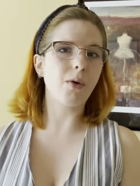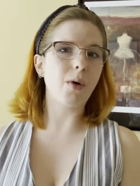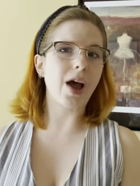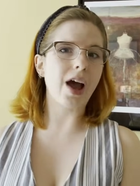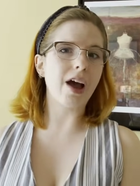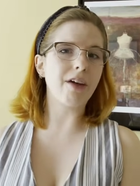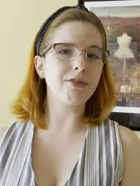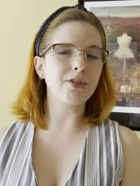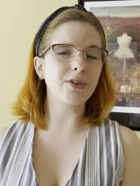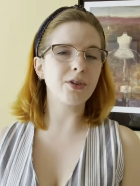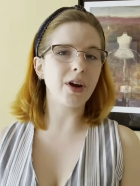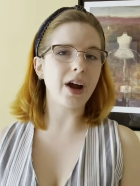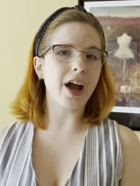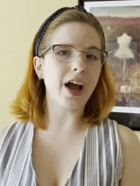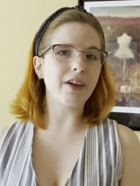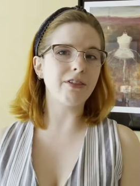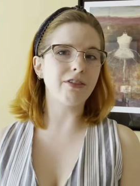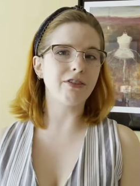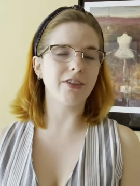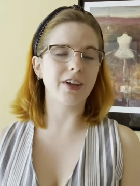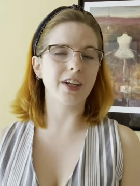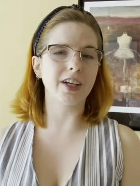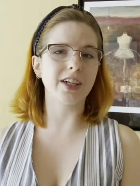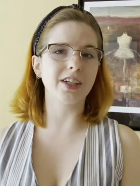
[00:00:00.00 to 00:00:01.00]
after I
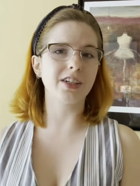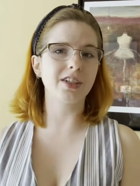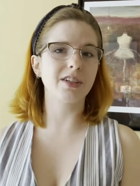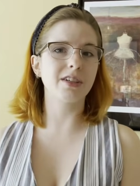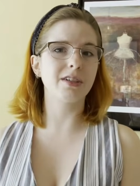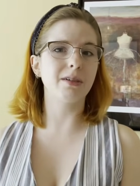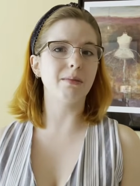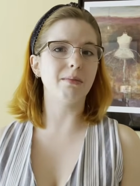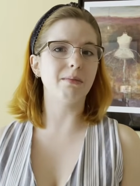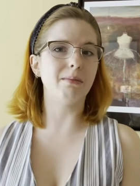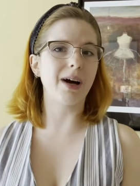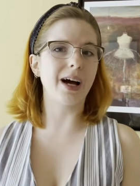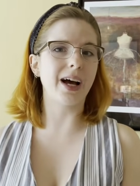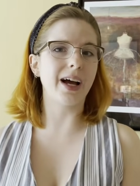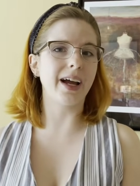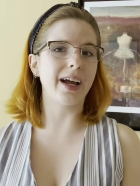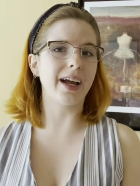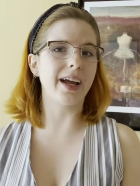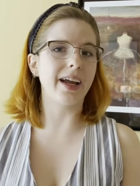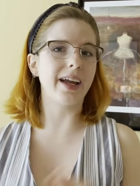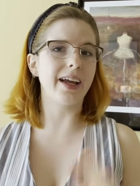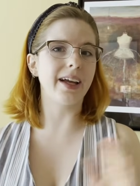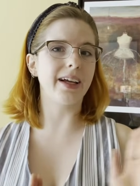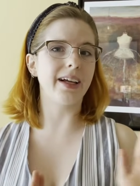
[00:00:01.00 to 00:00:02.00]
finished
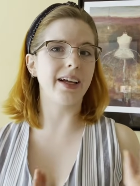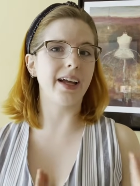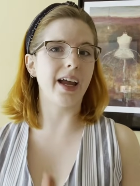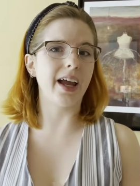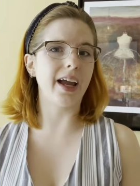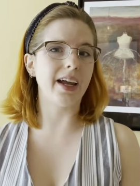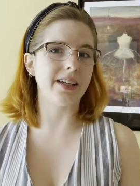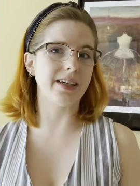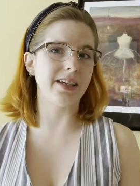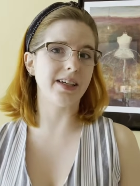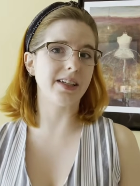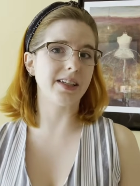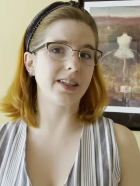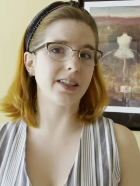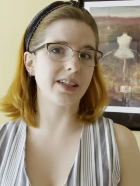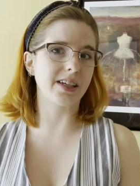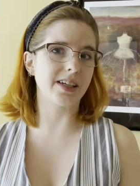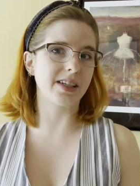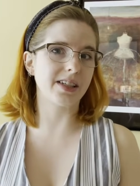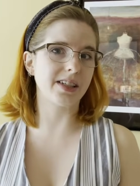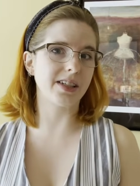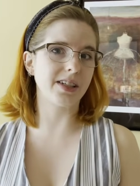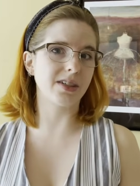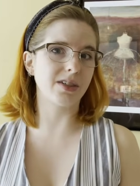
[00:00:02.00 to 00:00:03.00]
my
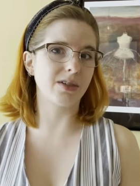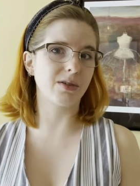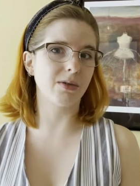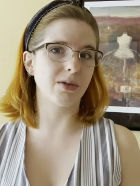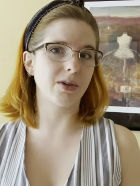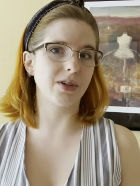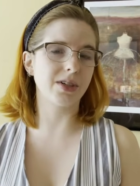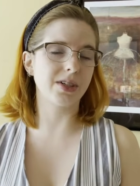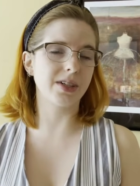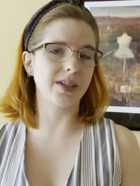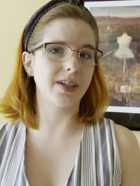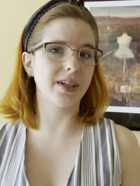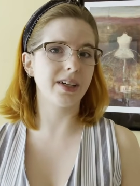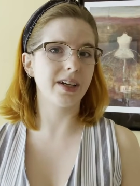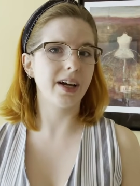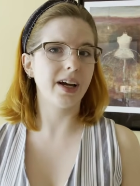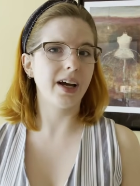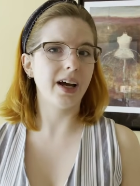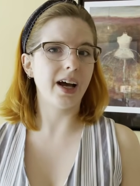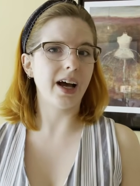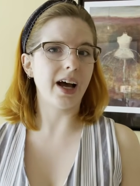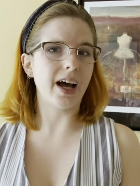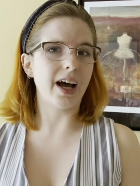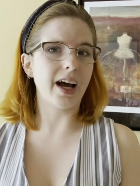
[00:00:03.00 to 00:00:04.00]
1860s corset,
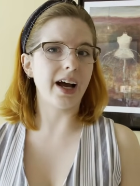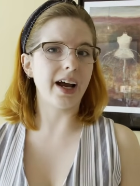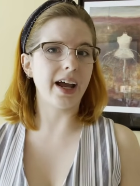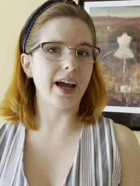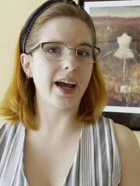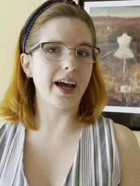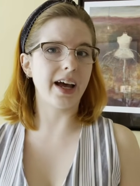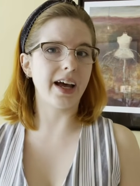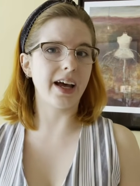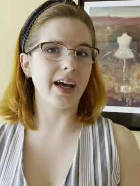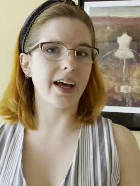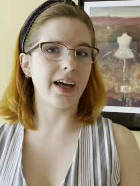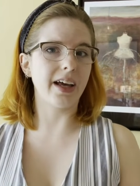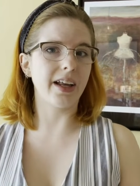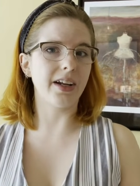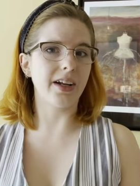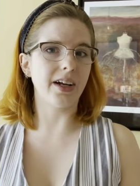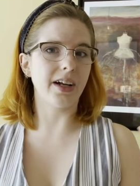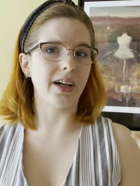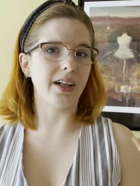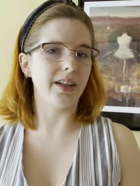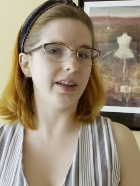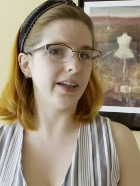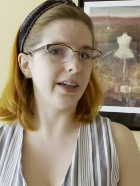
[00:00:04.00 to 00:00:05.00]
I had
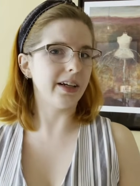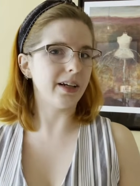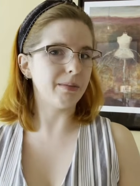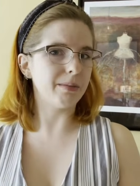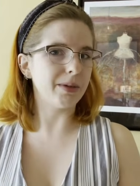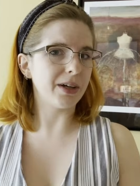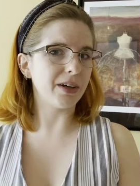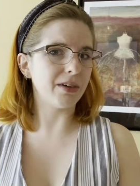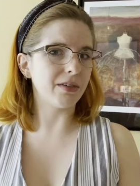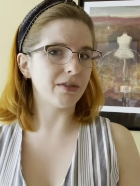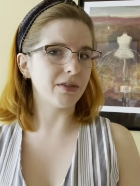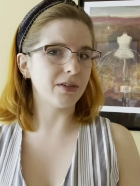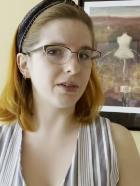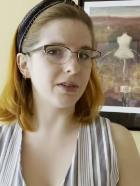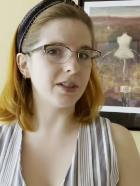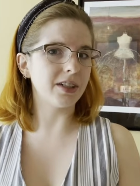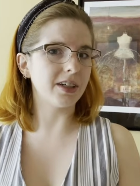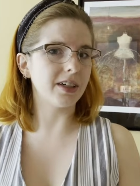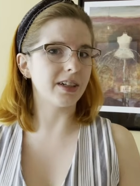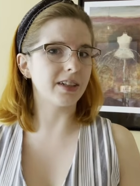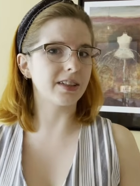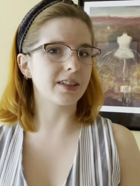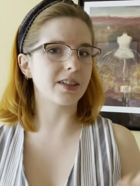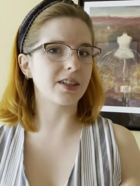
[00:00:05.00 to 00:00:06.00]
a little bit of
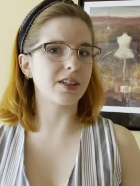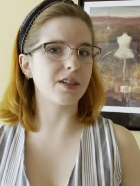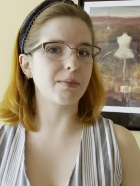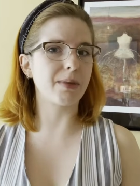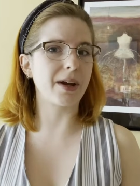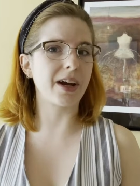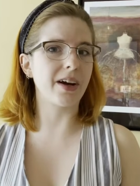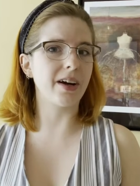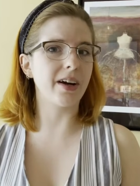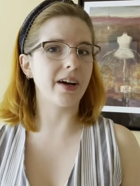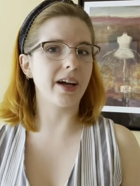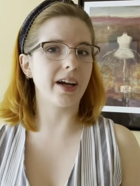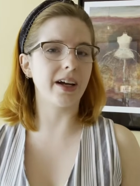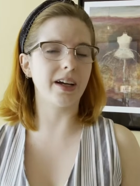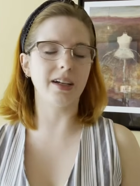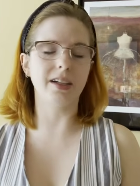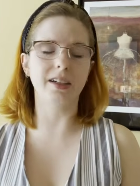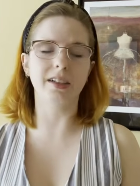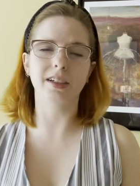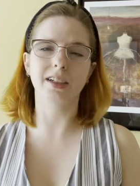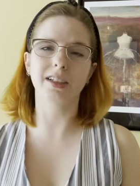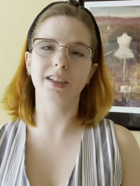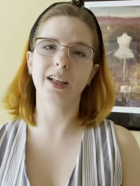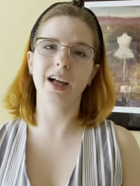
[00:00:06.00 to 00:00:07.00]
coutil to spare
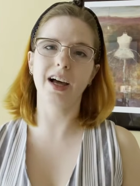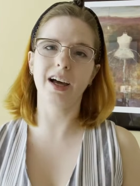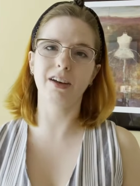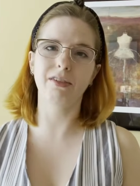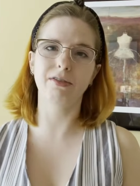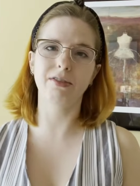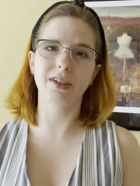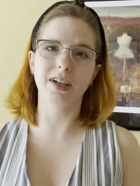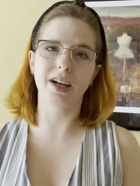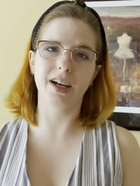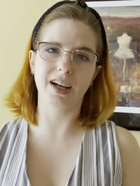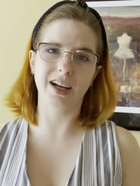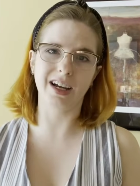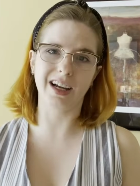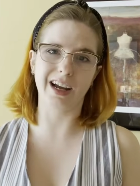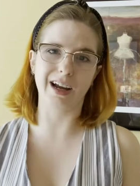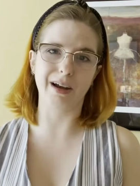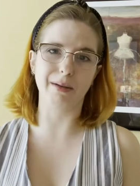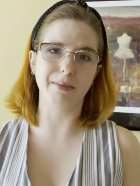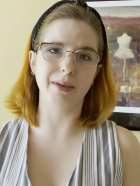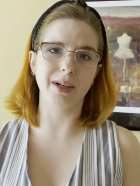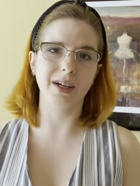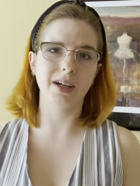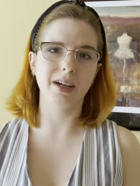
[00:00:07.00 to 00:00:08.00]
and a lot of
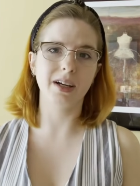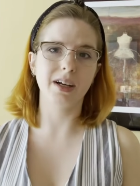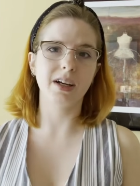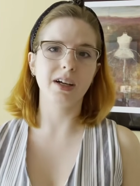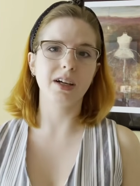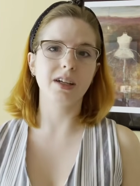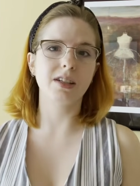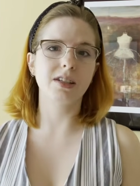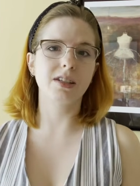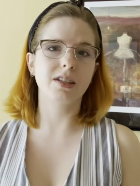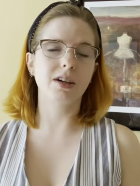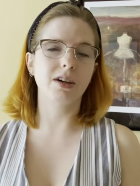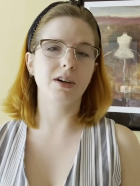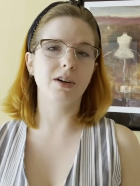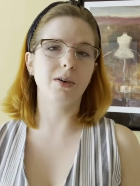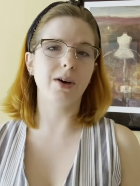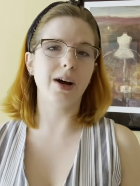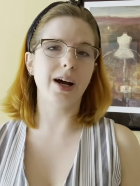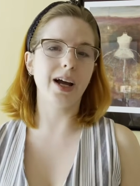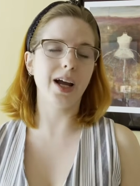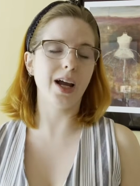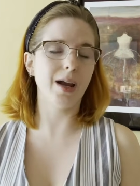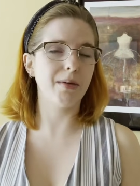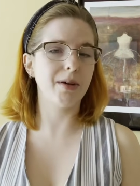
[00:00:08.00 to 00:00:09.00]
time, so
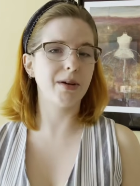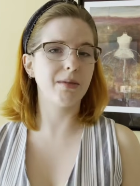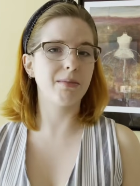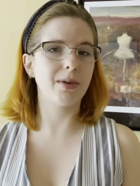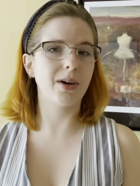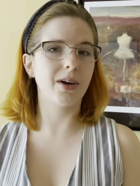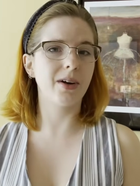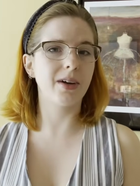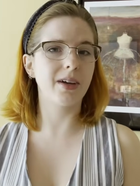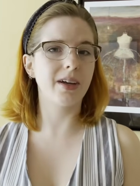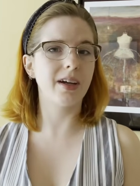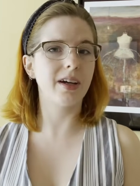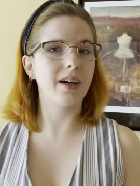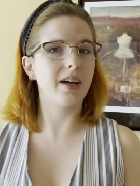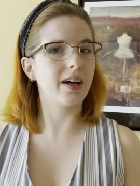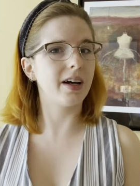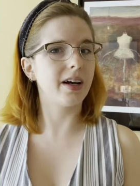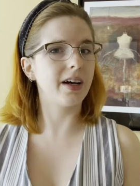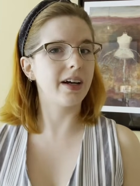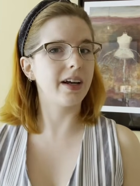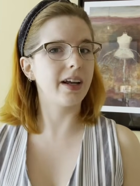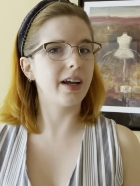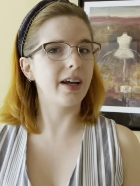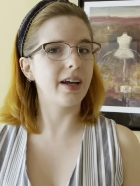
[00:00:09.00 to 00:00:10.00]
I am embarking
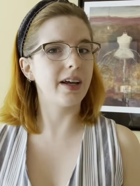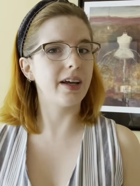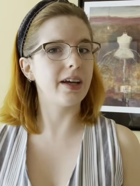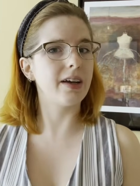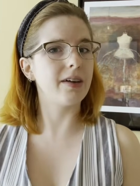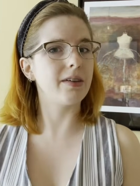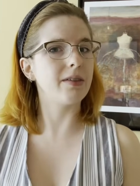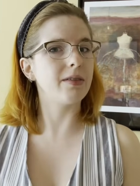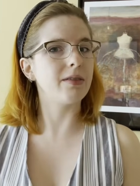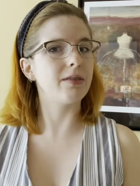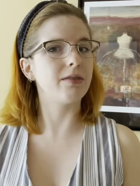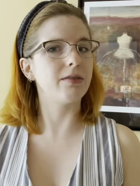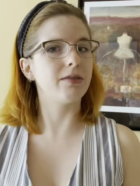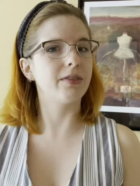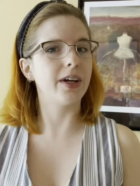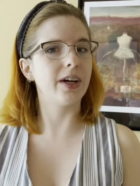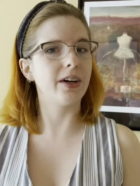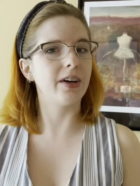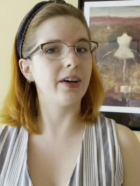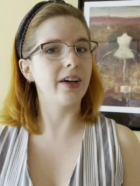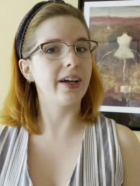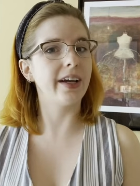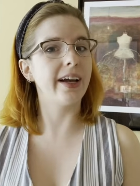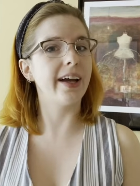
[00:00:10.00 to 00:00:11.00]
on a
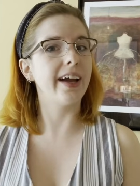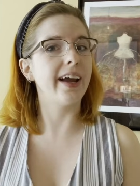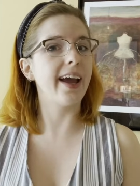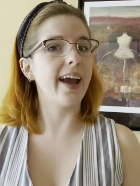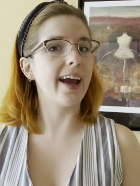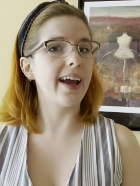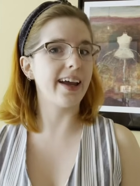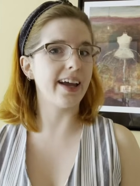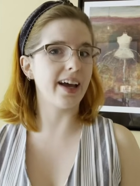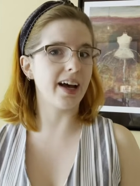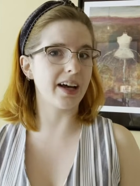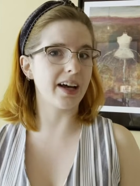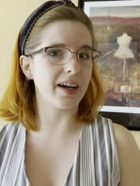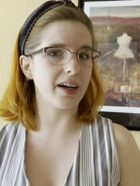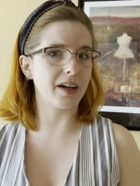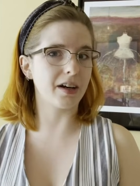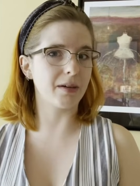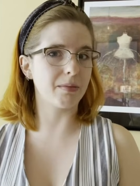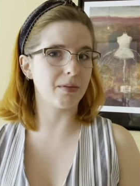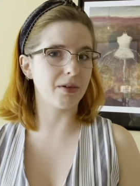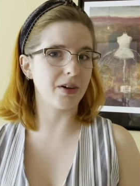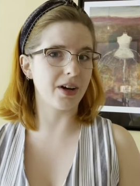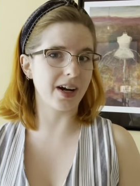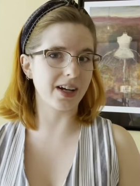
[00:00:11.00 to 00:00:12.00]
very
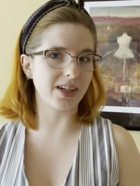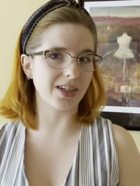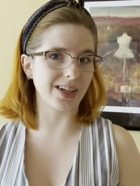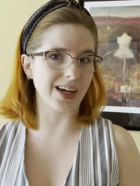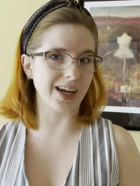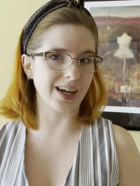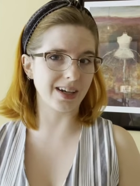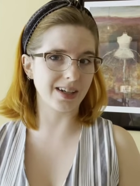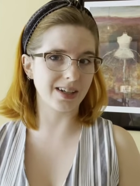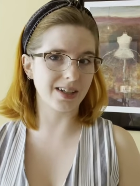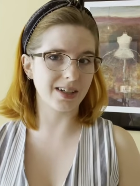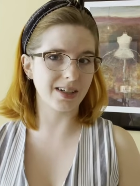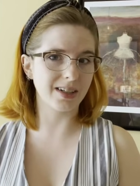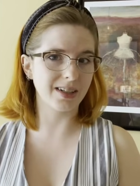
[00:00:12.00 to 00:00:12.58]
chaotic project.